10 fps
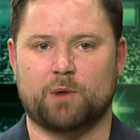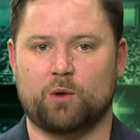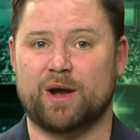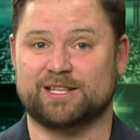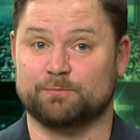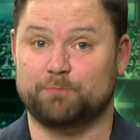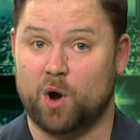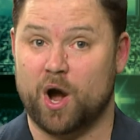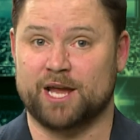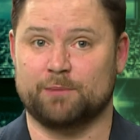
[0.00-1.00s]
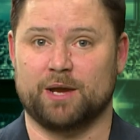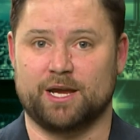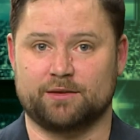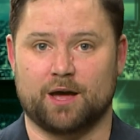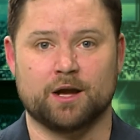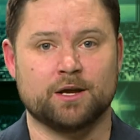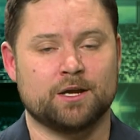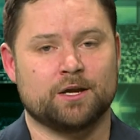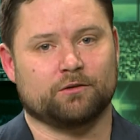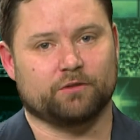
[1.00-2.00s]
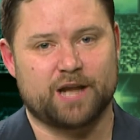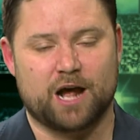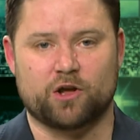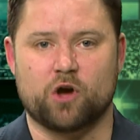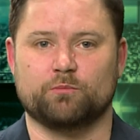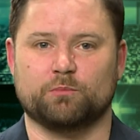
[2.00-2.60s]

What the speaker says: of my way to buy him either. Ronaldo